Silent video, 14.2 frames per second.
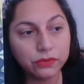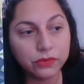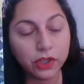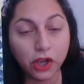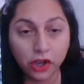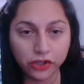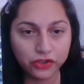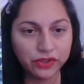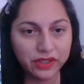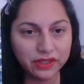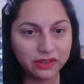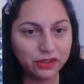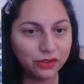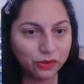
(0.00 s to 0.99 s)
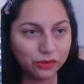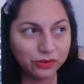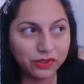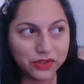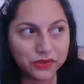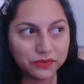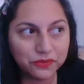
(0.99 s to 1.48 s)
the country,
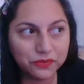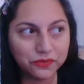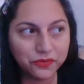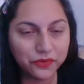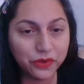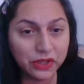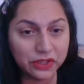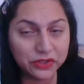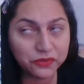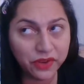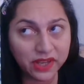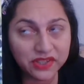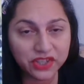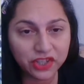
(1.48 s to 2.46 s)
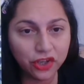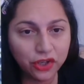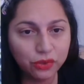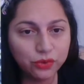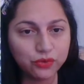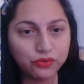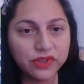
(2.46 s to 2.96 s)
it's facing a
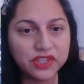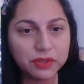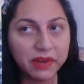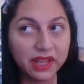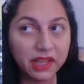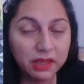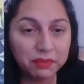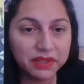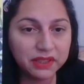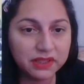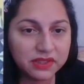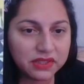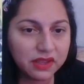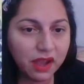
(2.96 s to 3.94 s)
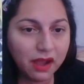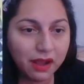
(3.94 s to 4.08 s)
huge risk by keeping this